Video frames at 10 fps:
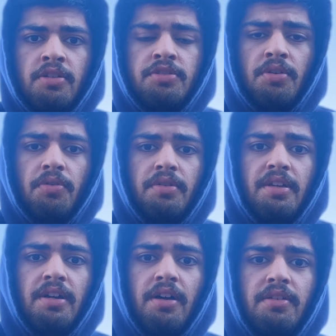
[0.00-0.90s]
So the
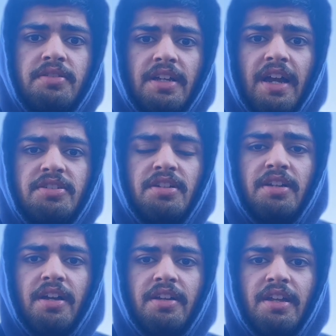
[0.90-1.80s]
color is actually
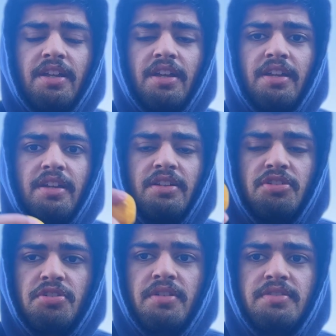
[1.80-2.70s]
not an
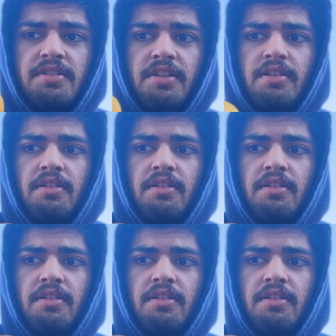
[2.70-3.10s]
intrinsic